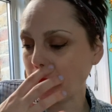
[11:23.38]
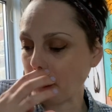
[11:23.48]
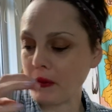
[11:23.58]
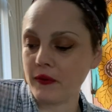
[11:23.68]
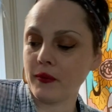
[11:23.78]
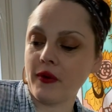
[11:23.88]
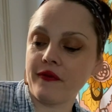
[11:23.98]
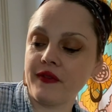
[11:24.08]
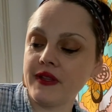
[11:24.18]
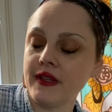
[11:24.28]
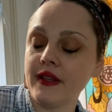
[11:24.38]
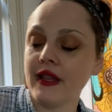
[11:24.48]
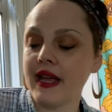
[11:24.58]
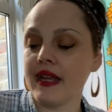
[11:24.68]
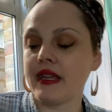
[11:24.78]
you feel
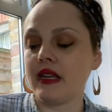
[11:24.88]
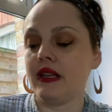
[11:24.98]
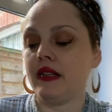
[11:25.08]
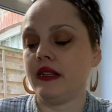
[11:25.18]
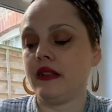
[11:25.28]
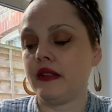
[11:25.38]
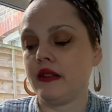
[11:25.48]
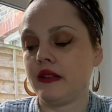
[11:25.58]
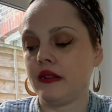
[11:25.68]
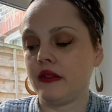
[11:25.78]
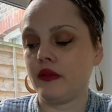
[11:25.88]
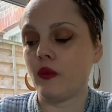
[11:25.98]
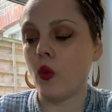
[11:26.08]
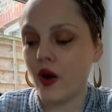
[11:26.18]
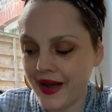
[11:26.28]
like
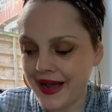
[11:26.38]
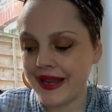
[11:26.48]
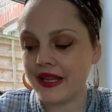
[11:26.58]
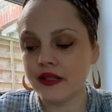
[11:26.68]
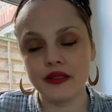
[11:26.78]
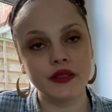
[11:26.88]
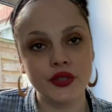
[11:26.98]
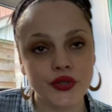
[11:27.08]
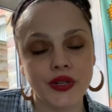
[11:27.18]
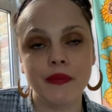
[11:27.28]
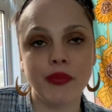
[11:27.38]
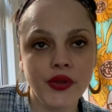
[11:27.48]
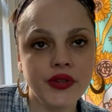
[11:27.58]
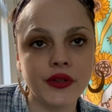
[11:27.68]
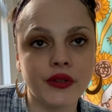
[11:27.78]
why should I
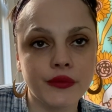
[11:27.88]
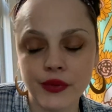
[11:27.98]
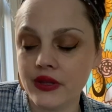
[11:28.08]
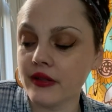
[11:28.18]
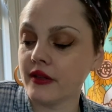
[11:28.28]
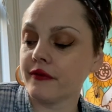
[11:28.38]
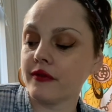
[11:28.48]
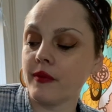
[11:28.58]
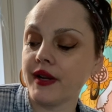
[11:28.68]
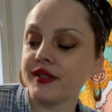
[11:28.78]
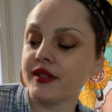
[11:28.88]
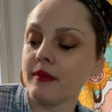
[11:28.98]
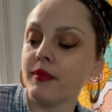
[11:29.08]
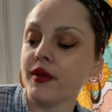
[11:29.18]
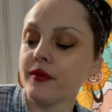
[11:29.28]
bother with love? Why should I
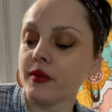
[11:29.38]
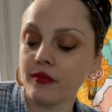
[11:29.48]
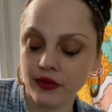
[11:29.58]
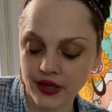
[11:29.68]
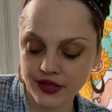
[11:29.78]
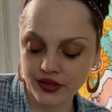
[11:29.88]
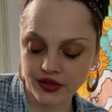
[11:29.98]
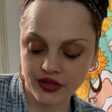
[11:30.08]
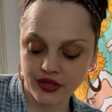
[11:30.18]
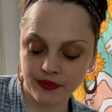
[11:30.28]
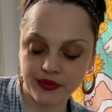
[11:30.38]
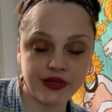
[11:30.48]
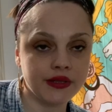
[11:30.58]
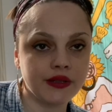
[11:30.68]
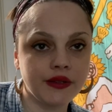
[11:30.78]
bother with
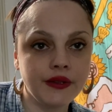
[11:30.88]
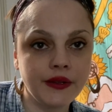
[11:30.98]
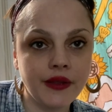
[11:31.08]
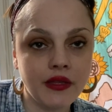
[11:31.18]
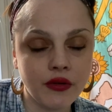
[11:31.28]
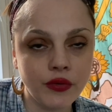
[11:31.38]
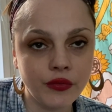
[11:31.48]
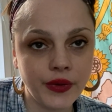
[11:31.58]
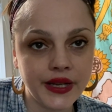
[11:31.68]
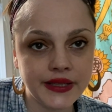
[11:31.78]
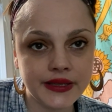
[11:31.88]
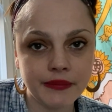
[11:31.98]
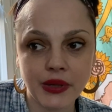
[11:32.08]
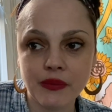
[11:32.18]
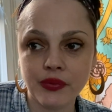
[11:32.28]
relationships? They're always
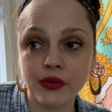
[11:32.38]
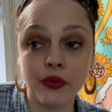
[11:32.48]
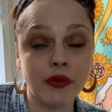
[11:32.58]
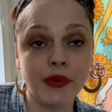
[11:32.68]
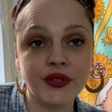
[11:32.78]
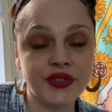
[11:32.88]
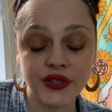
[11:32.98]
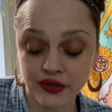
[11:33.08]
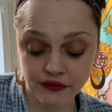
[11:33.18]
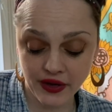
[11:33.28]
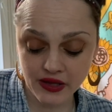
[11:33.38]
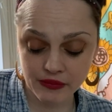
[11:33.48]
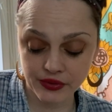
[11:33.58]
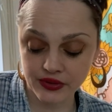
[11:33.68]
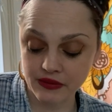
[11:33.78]
people who are emotionally
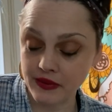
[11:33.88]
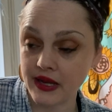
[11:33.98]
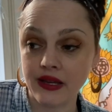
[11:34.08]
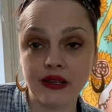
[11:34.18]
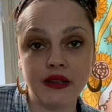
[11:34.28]
unavailable to me.